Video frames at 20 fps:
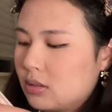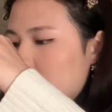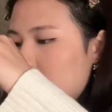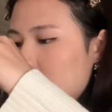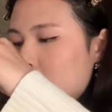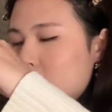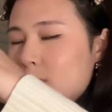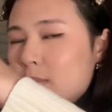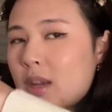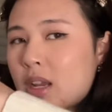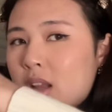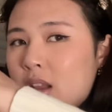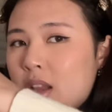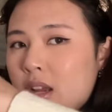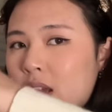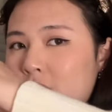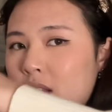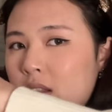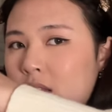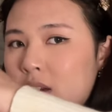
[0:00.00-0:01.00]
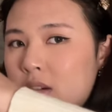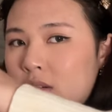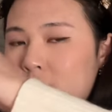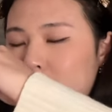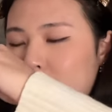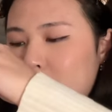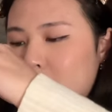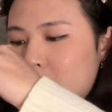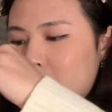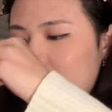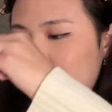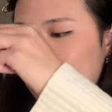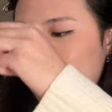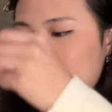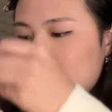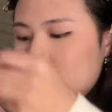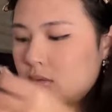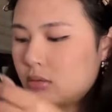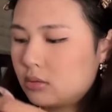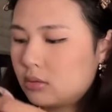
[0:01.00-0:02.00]
I just make it like a little
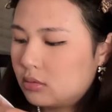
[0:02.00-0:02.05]
puddle.